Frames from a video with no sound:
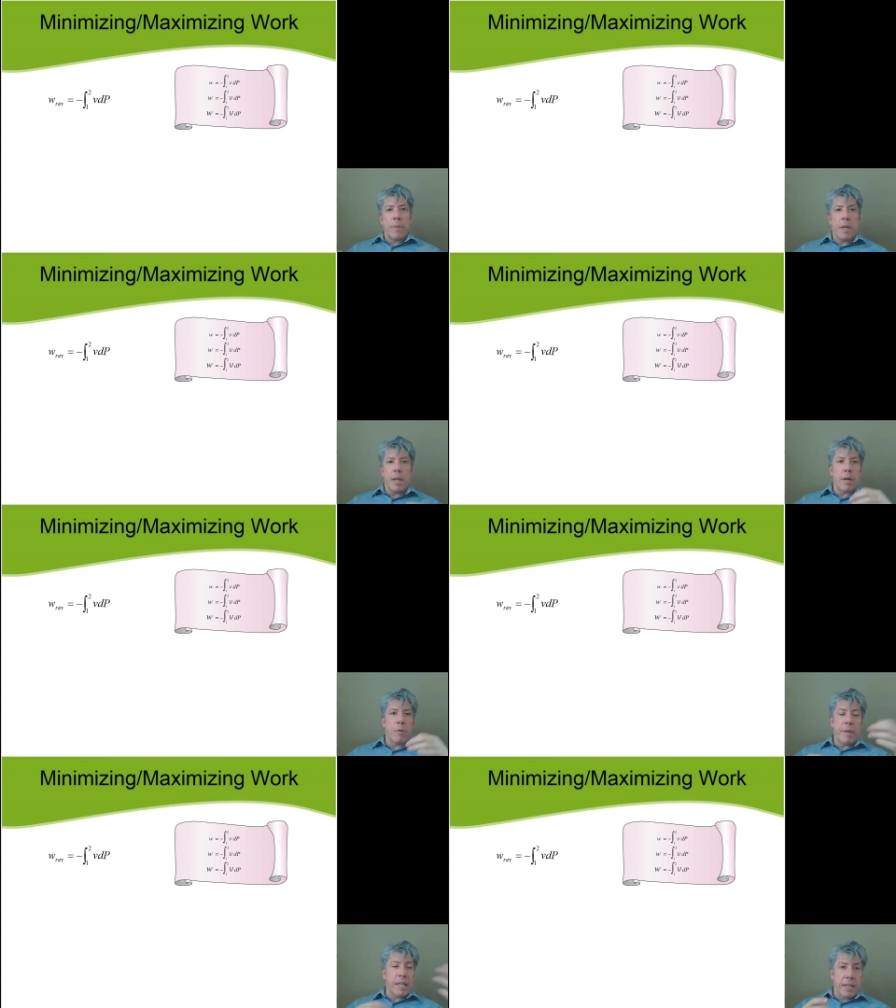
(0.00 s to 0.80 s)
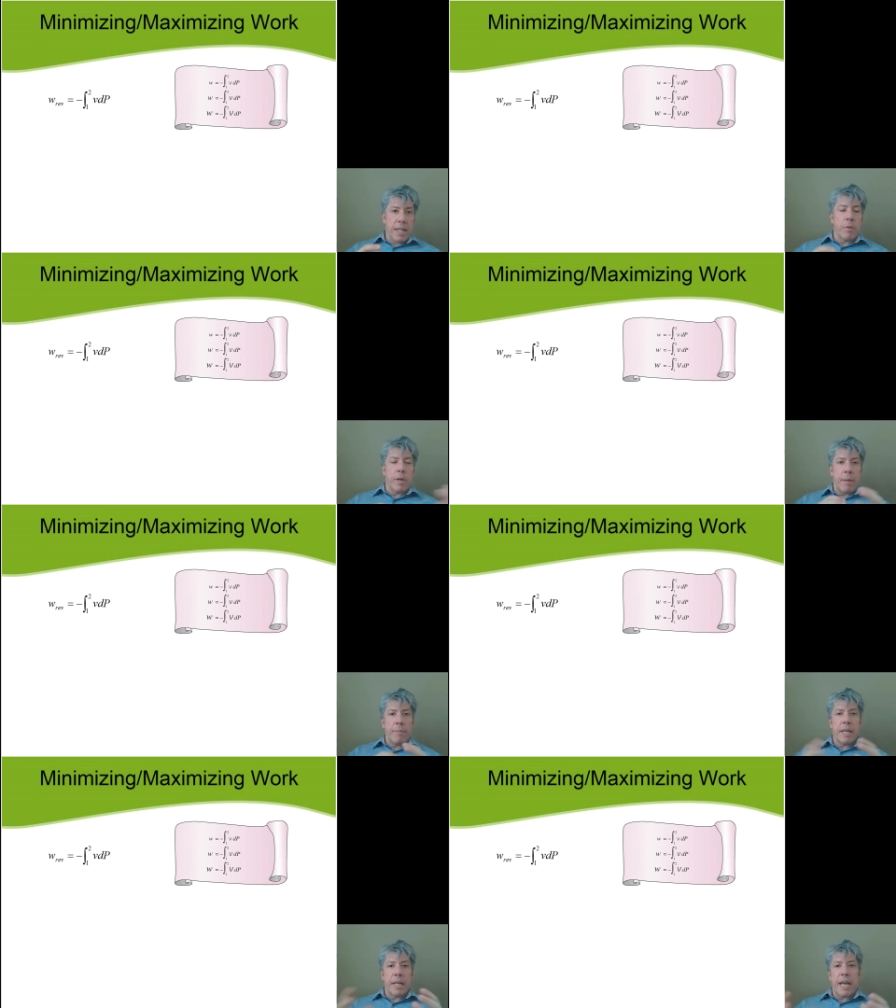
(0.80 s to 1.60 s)
and I don't mean liquid, I
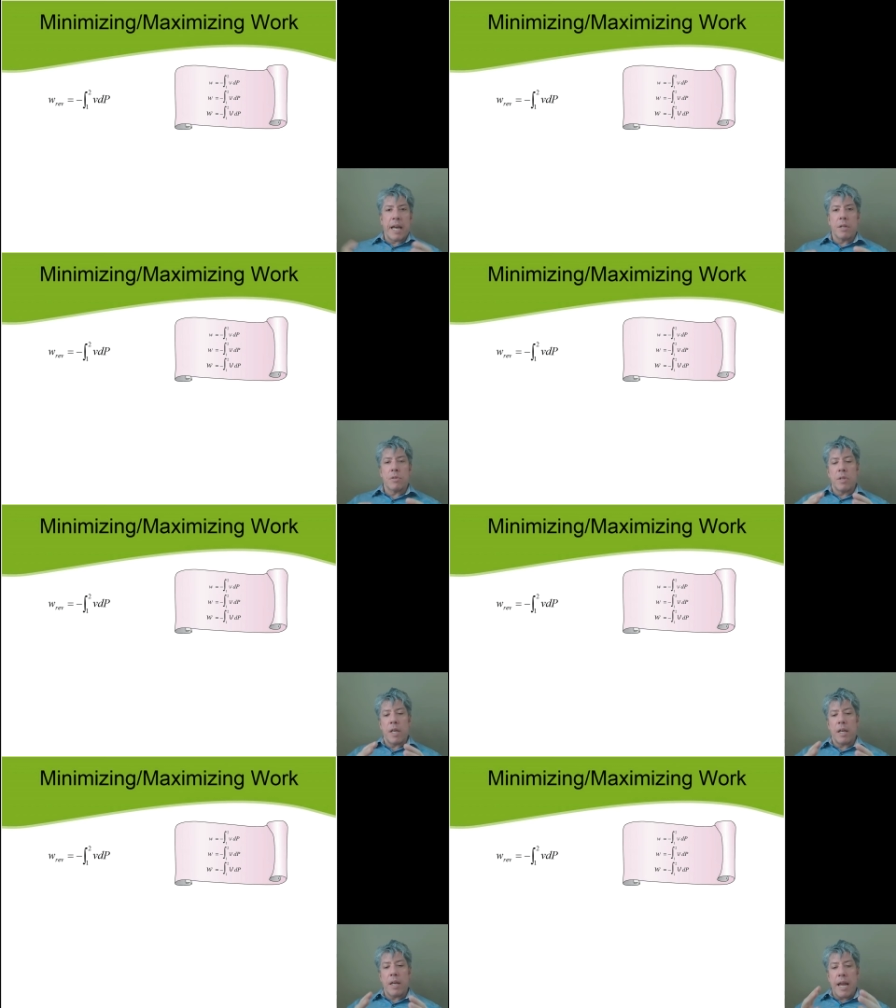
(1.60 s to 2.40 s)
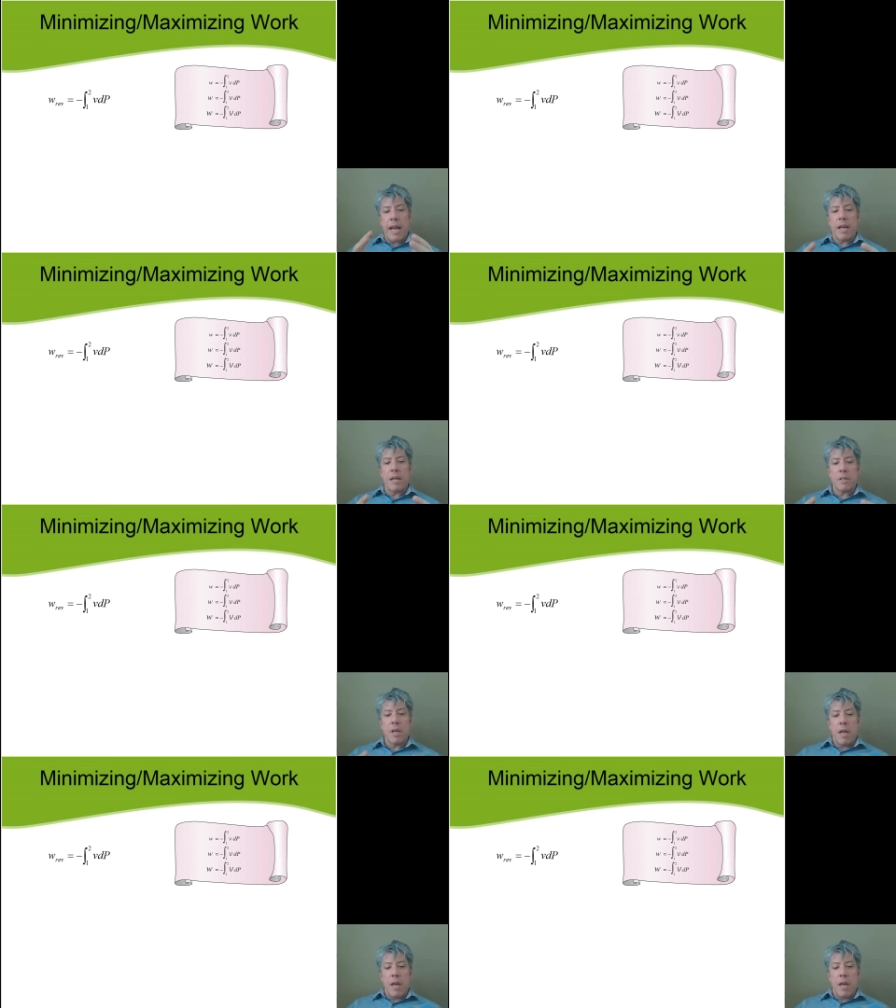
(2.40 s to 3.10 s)
mean a gas, that has